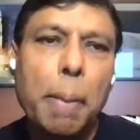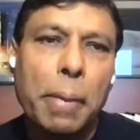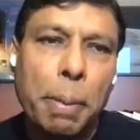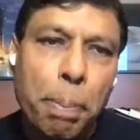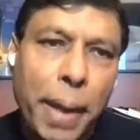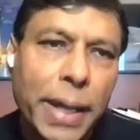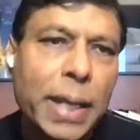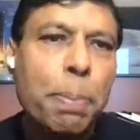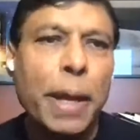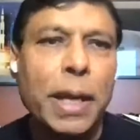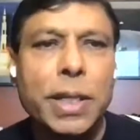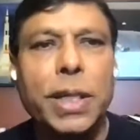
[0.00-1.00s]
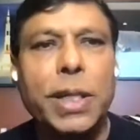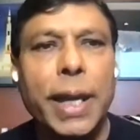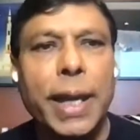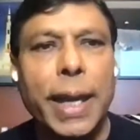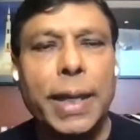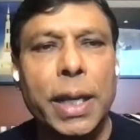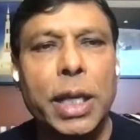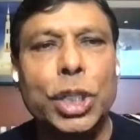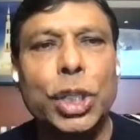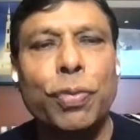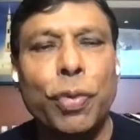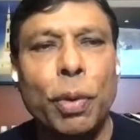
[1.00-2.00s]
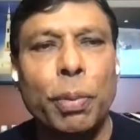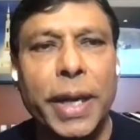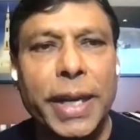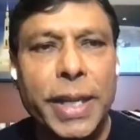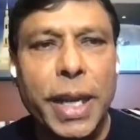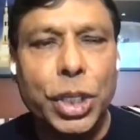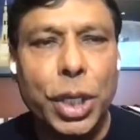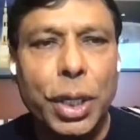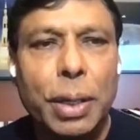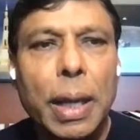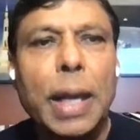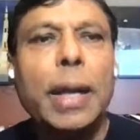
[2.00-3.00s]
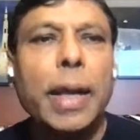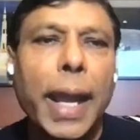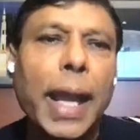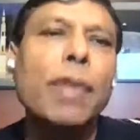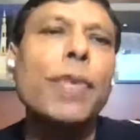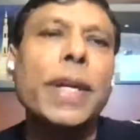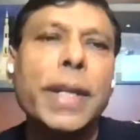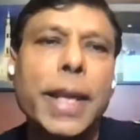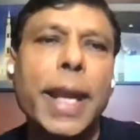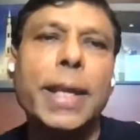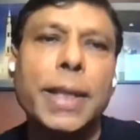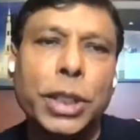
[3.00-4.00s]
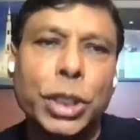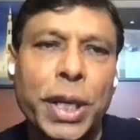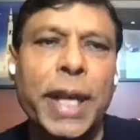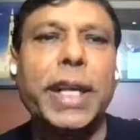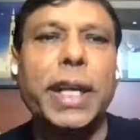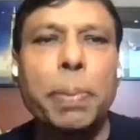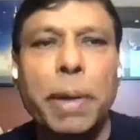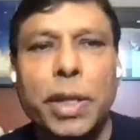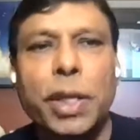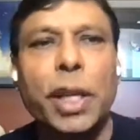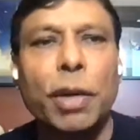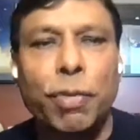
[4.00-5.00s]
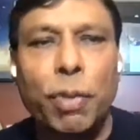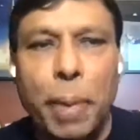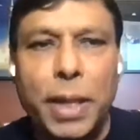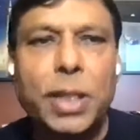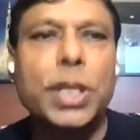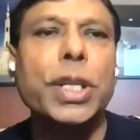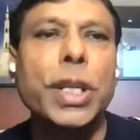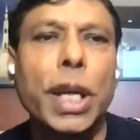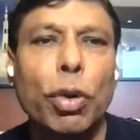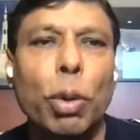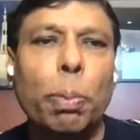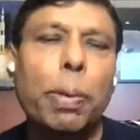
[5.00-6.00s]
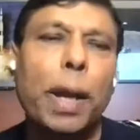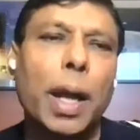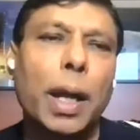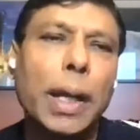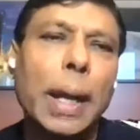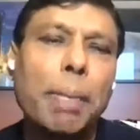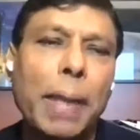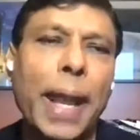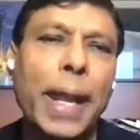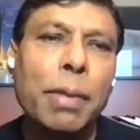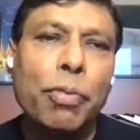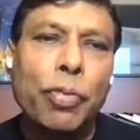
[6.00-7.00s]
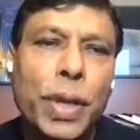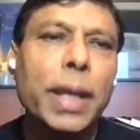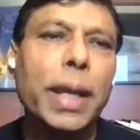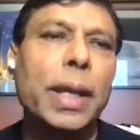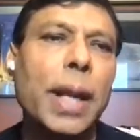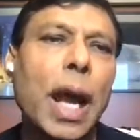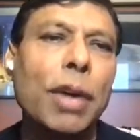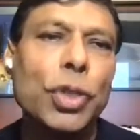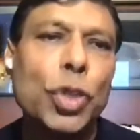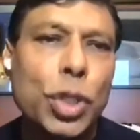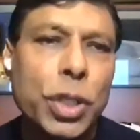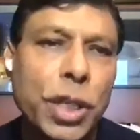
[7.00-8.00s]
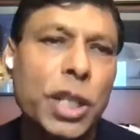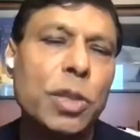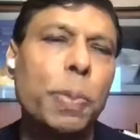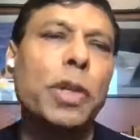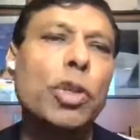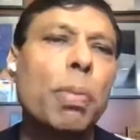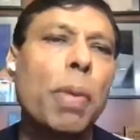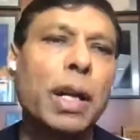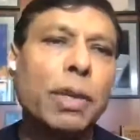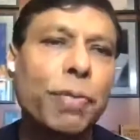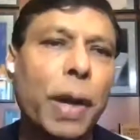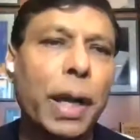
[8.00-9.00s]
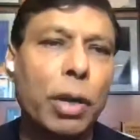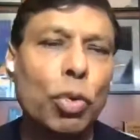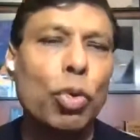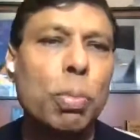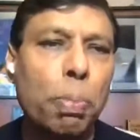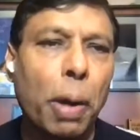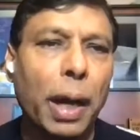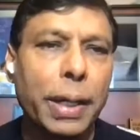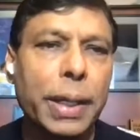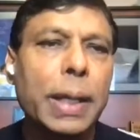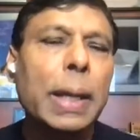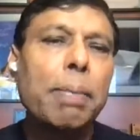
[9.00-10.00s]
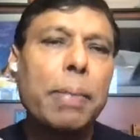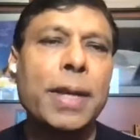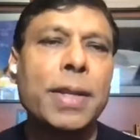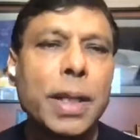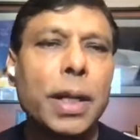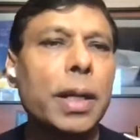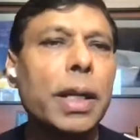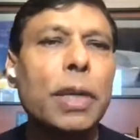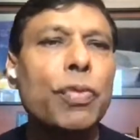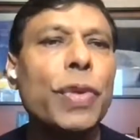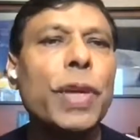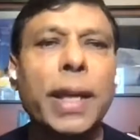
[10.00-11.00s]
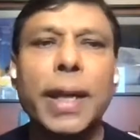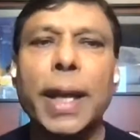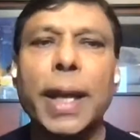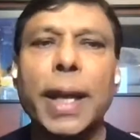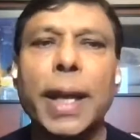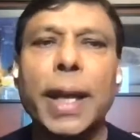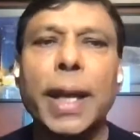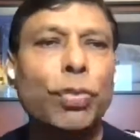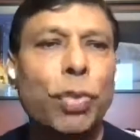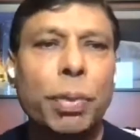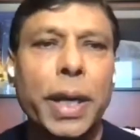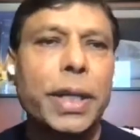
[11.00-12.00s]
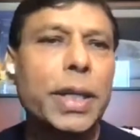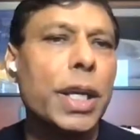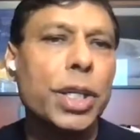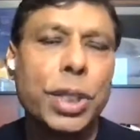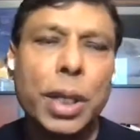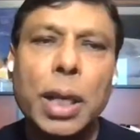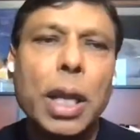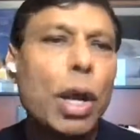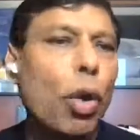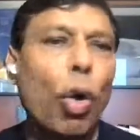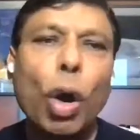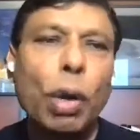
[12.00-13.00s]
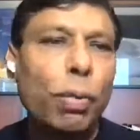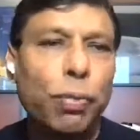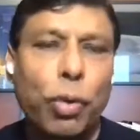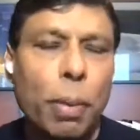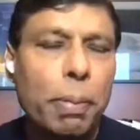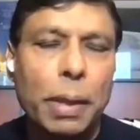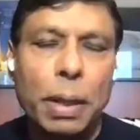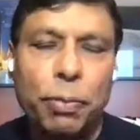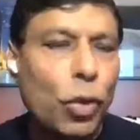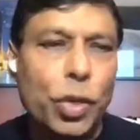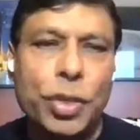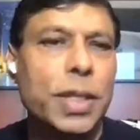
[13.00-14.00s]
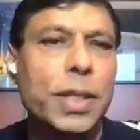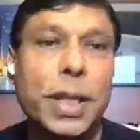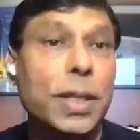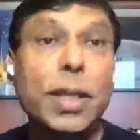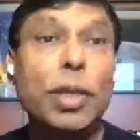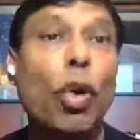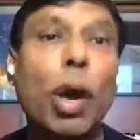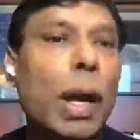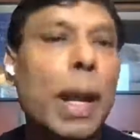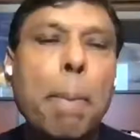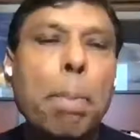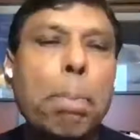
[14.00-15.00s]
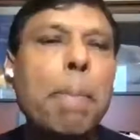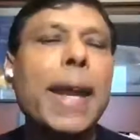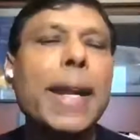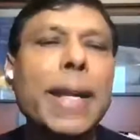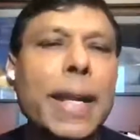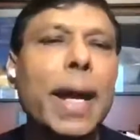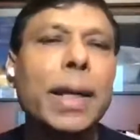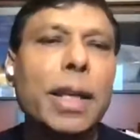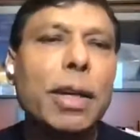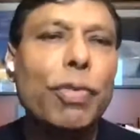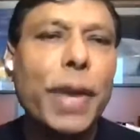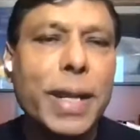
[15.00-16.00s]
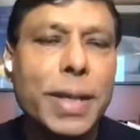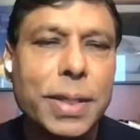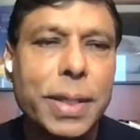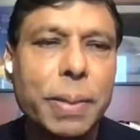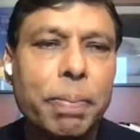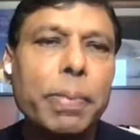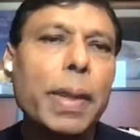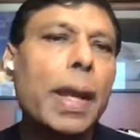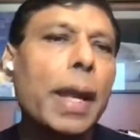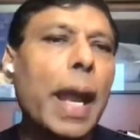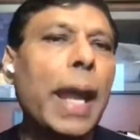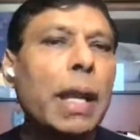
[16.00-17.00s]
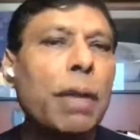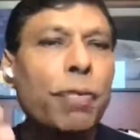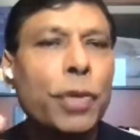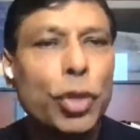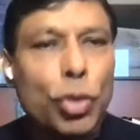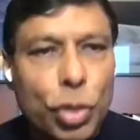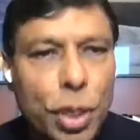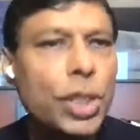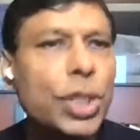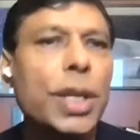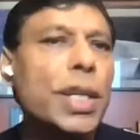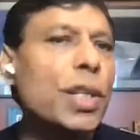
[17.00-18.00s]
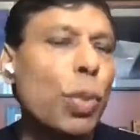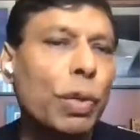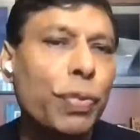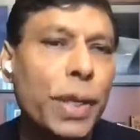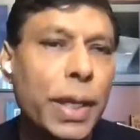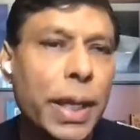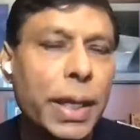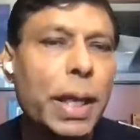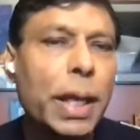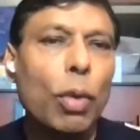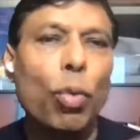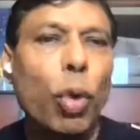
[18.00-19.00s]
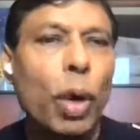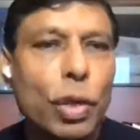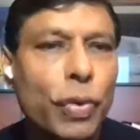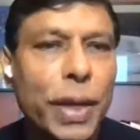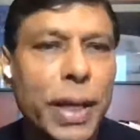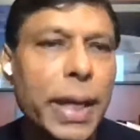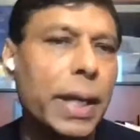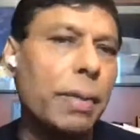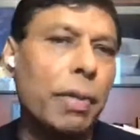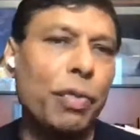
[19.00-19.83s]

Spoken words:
Many bacteria get energy from radiation. Can we take the genetic material from bacteria or plant and we can now use CRISPR to modify our own body, and suddenly we can get energy from radiation or from photosynthesis or many other ways. And if nutrition is what we need, what do we need?